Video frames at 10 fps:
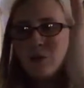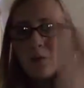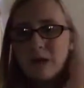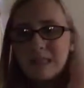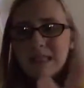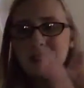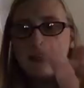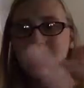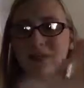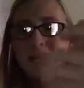one
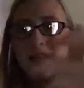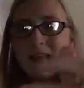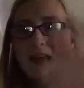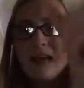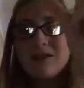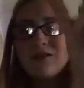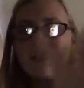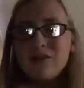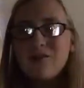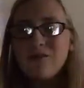significant day
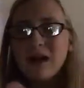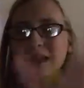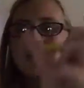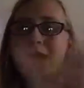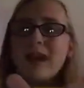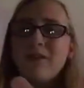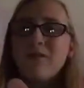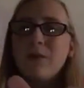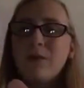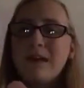to us out
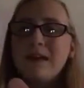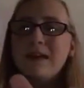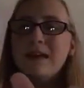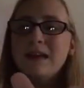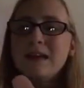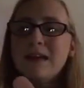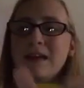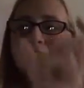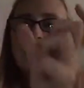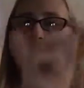of the week,
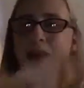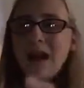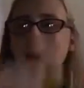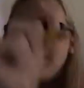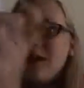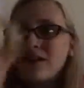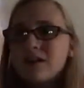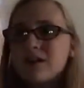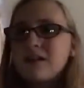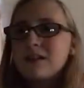and then
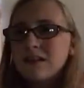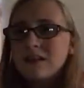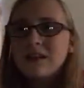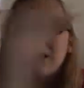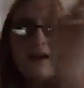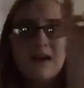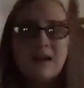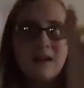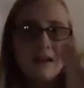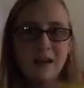just
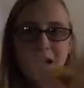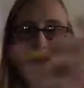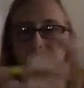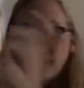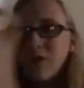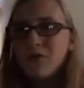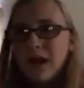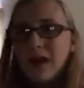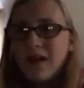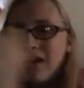upload
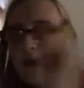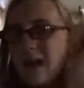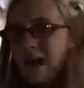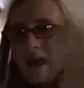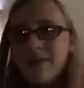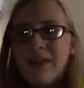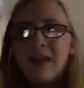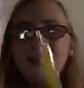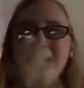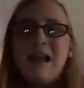at
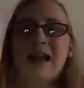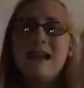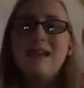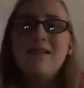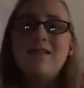that day,